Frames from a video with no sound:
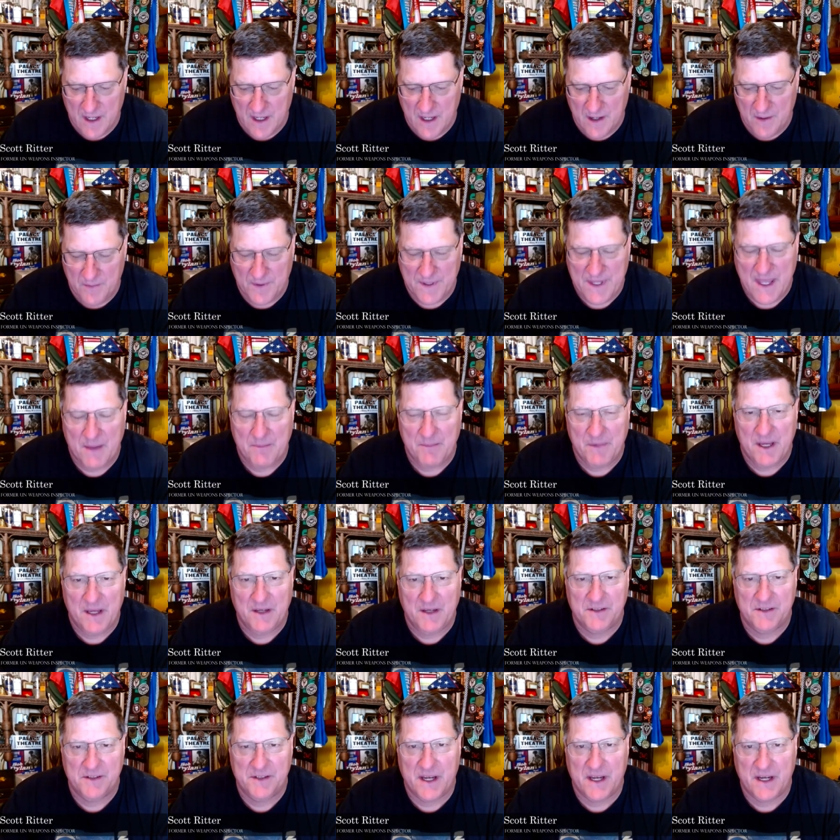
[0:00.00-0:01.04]
Uh, what that
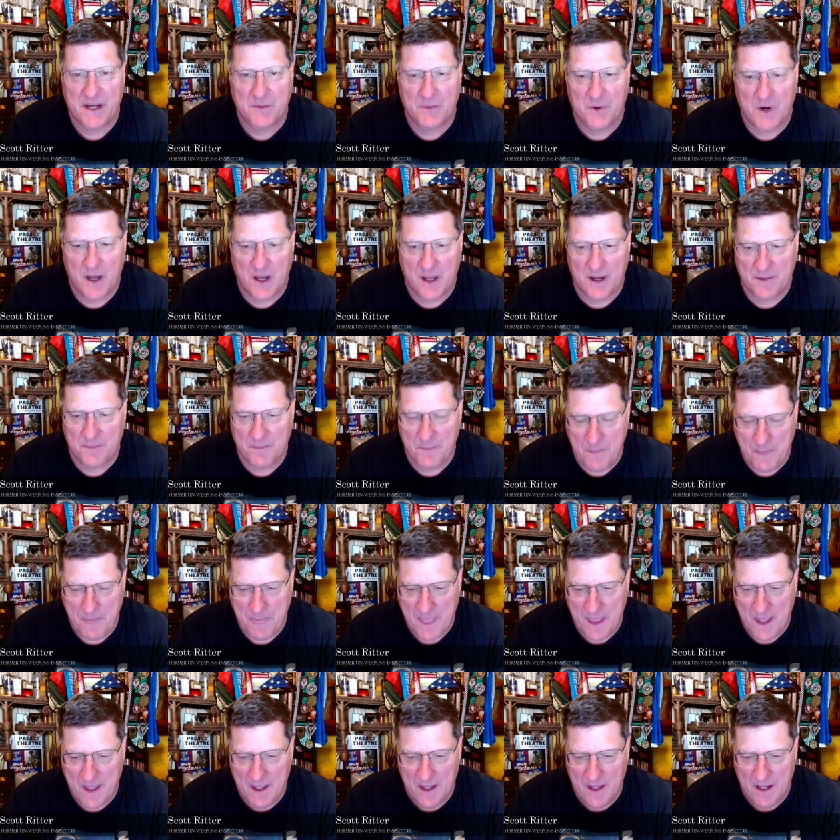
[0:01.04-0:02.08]
means is that Iran
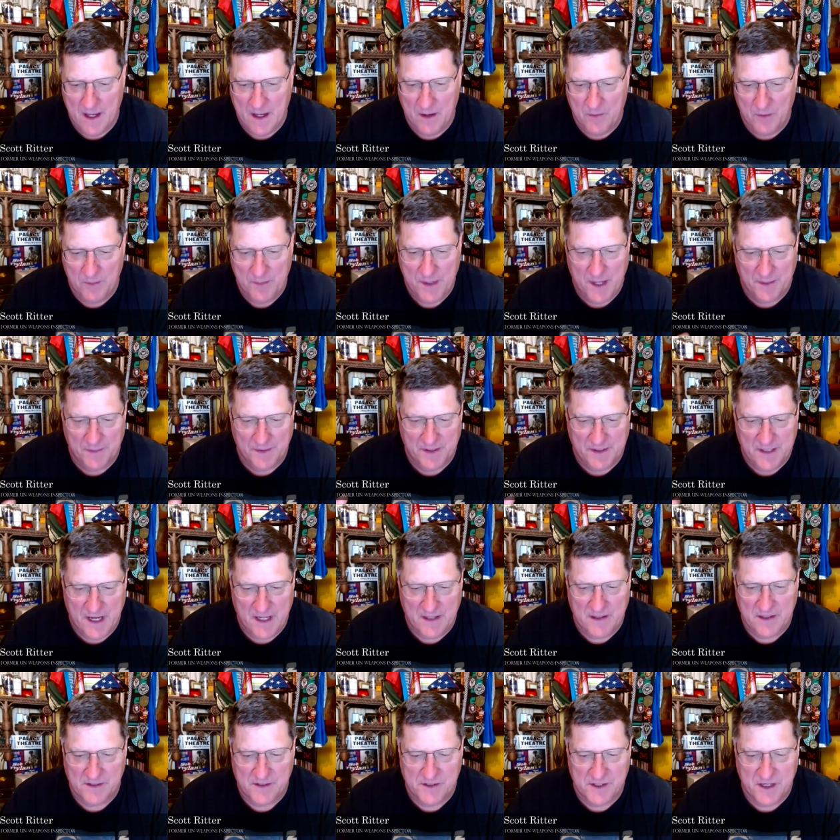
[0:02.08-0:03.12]
uh, we'll be able to
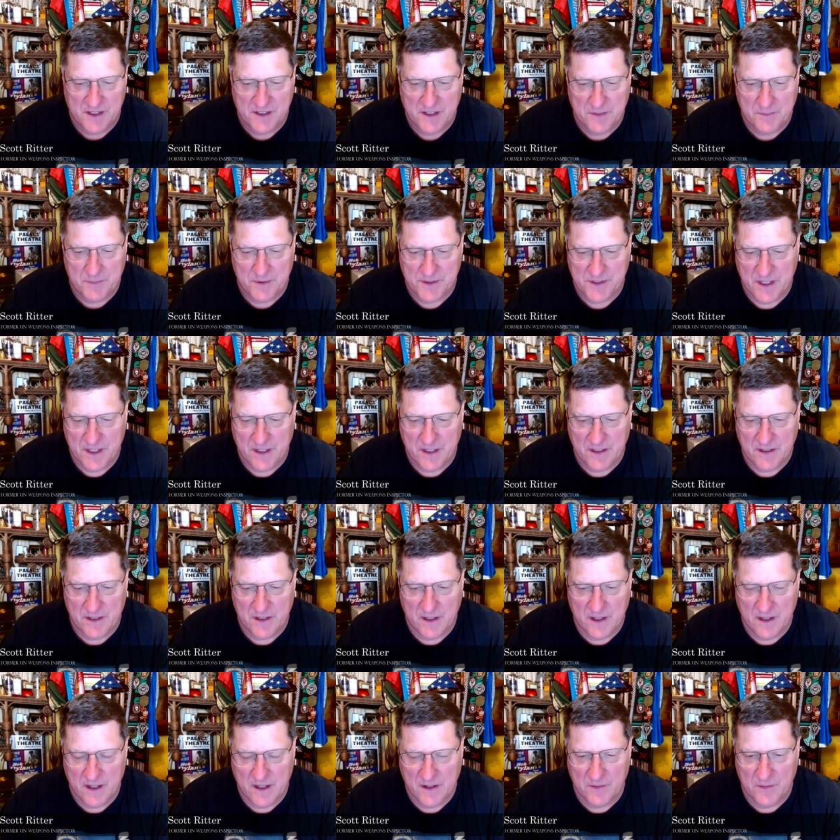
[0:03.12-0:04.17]
take the
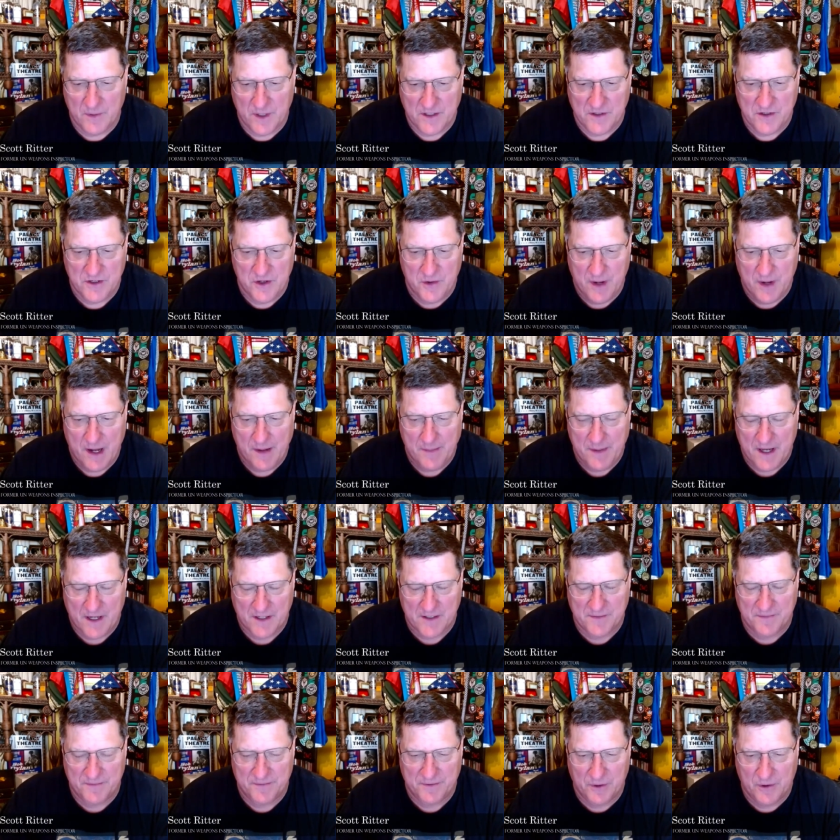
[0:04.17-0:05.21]
60% uh, enriched uranium
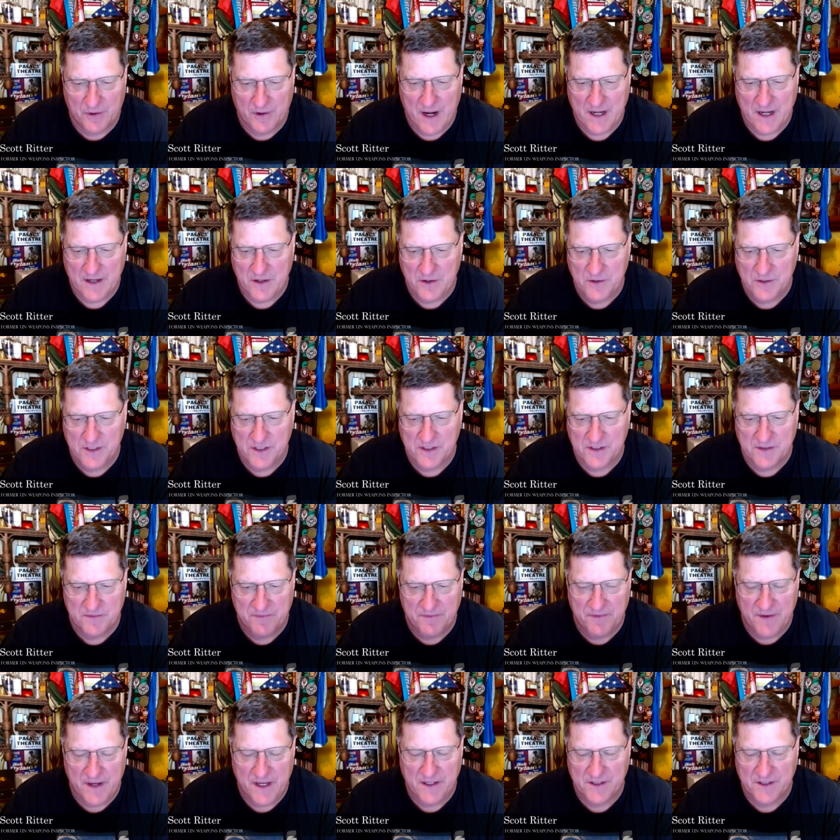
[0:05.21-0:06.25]
hexafluoride, uses
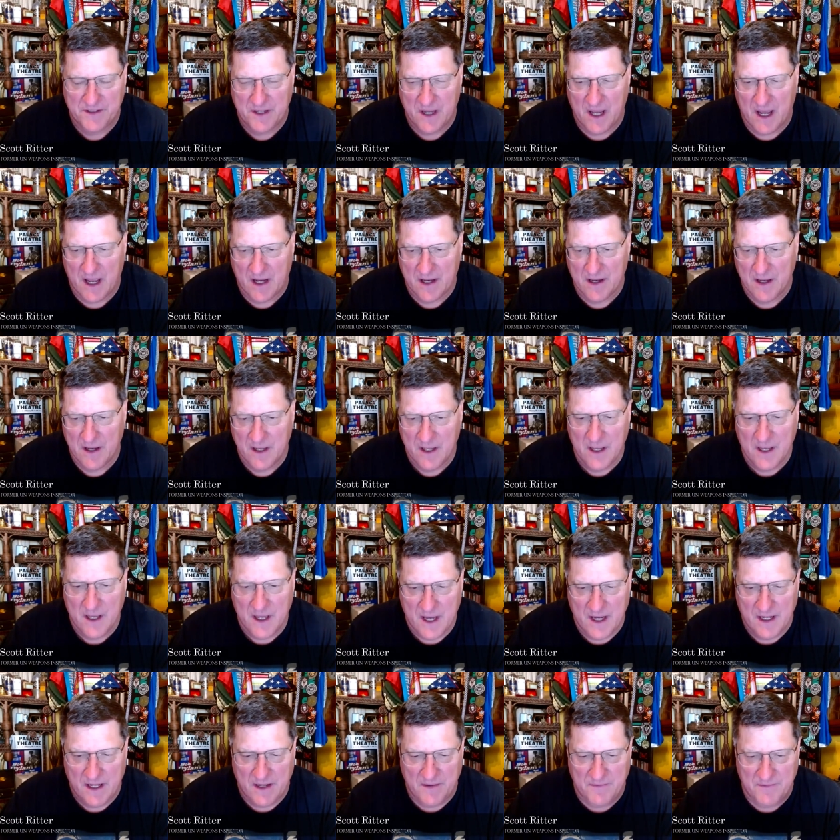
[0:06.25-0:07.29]
as a feedstock
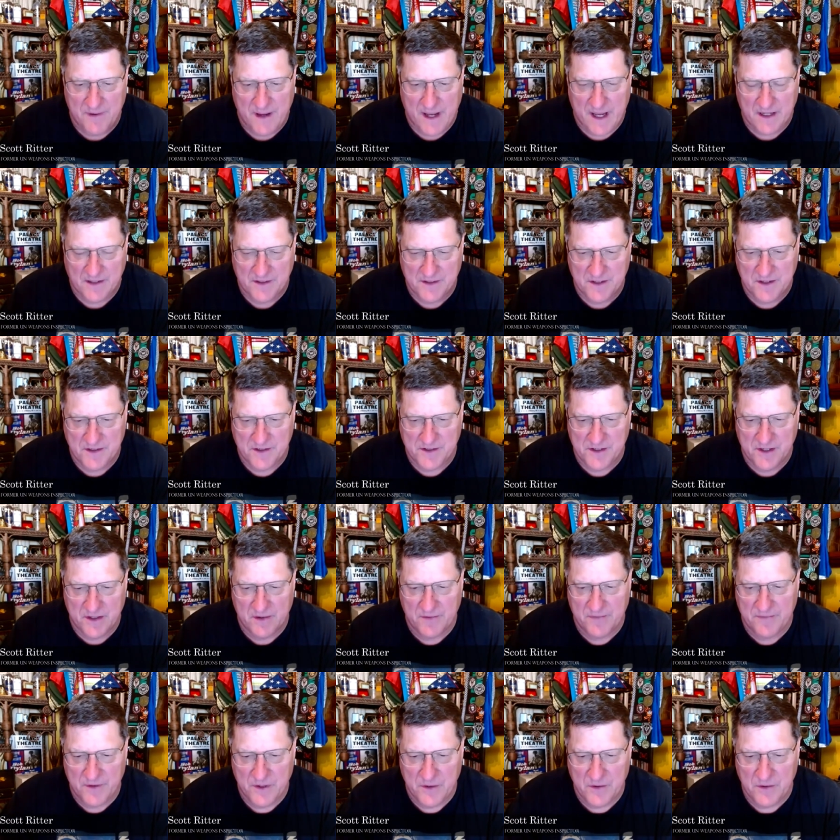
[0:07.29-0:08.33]
in advanced
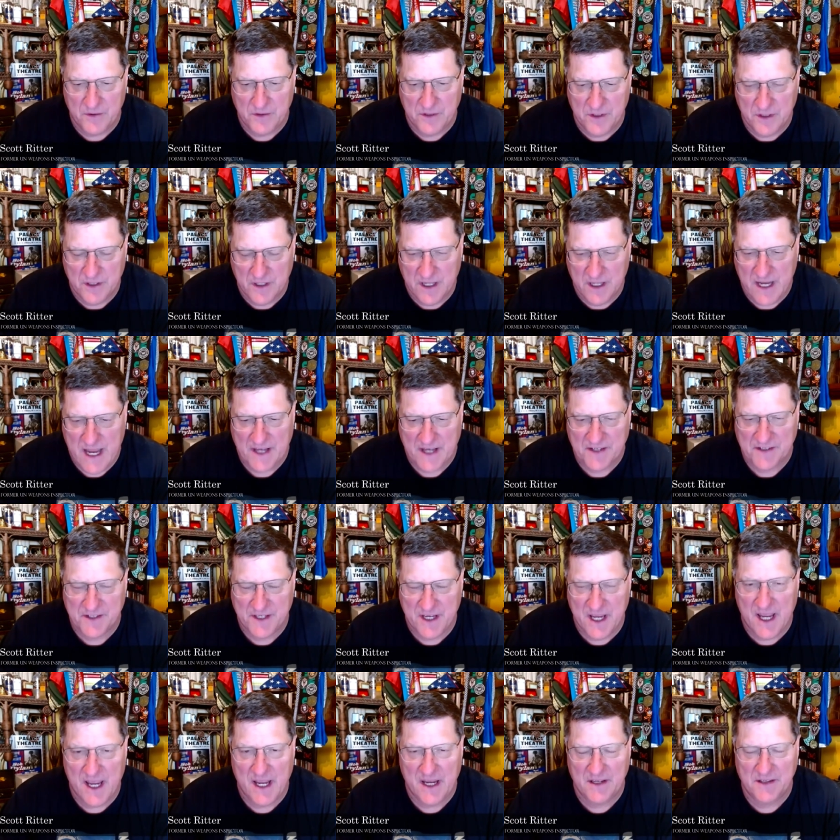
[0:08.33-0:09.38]
centrifuge
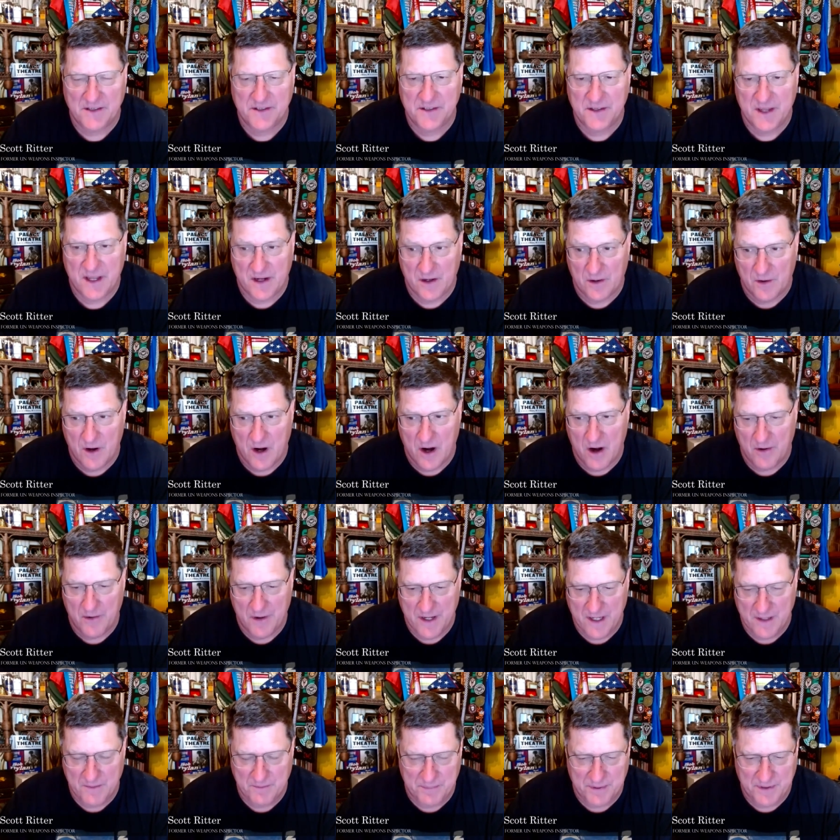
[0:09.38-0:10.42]
cascades that are
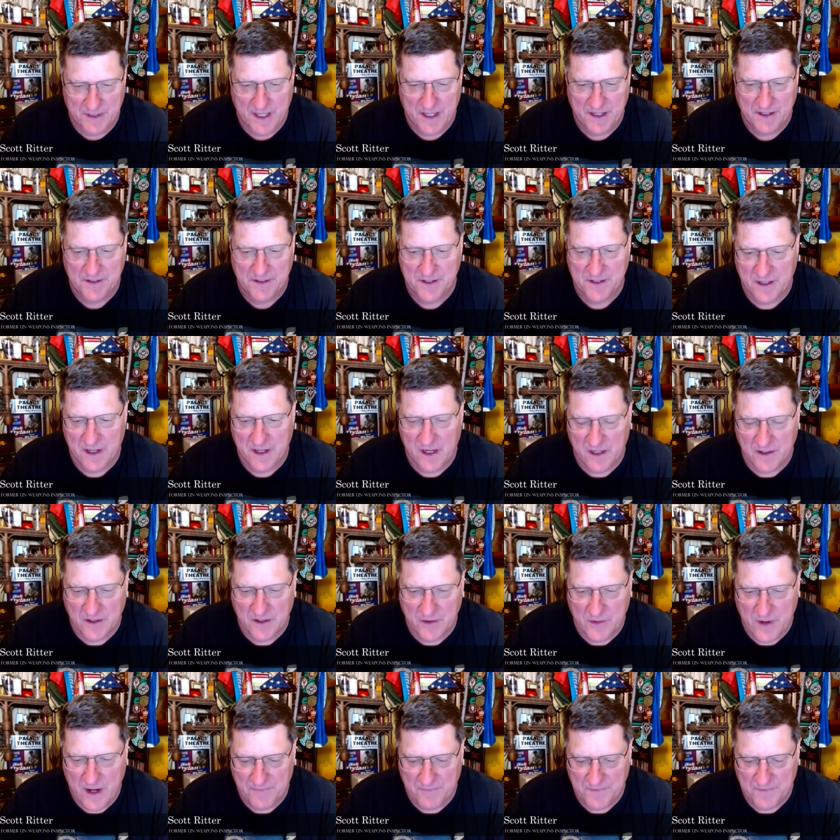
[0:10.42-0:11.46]
already in place in the
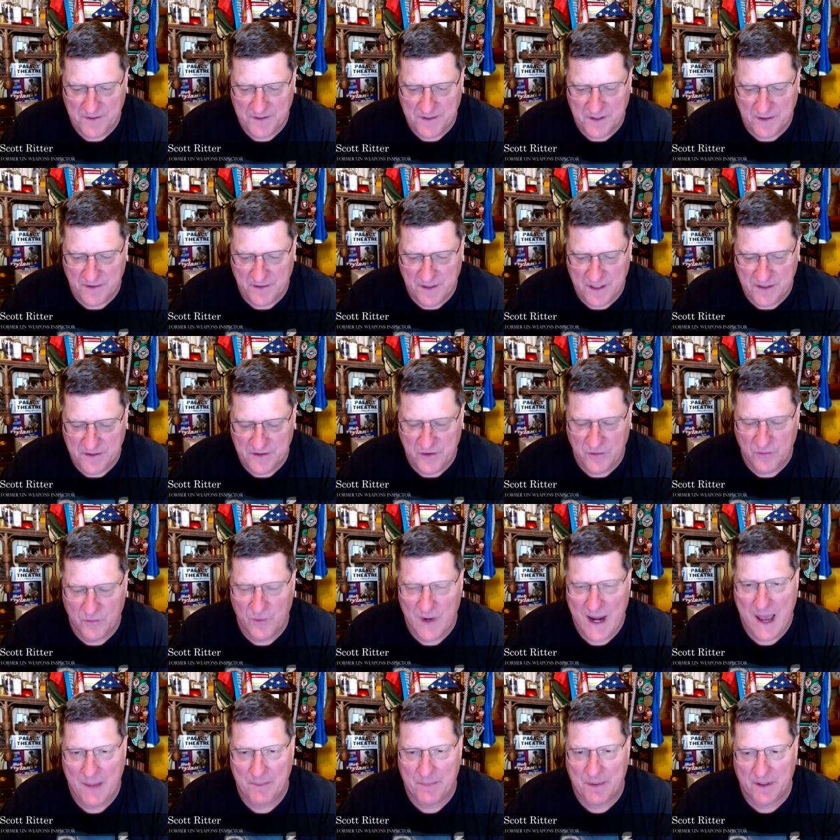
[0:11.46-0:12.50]
underground facilities to
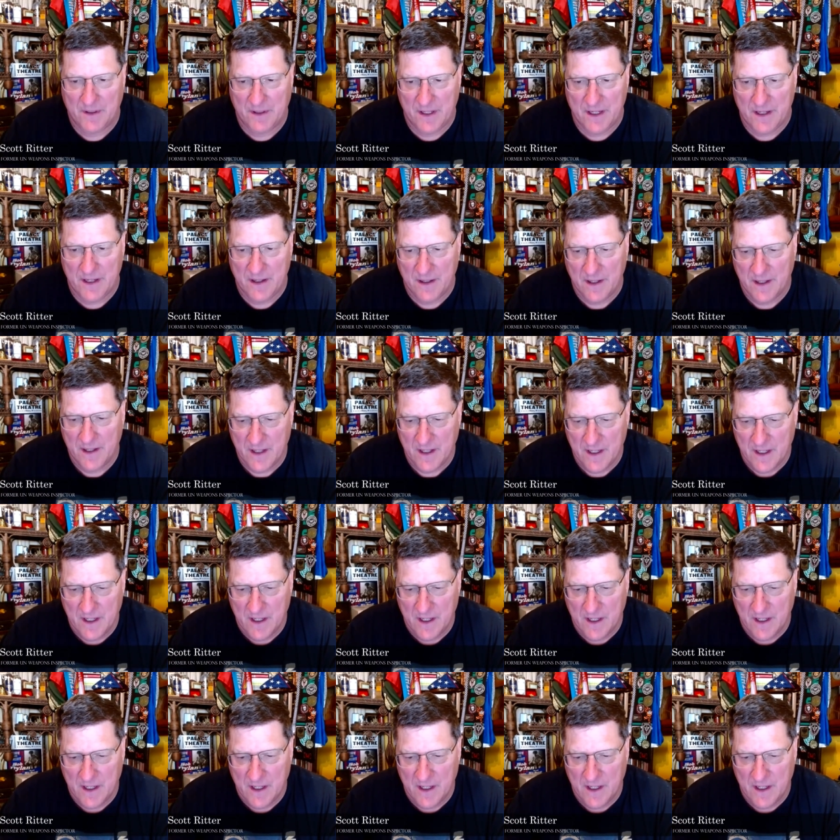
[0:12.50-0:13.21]
rapidly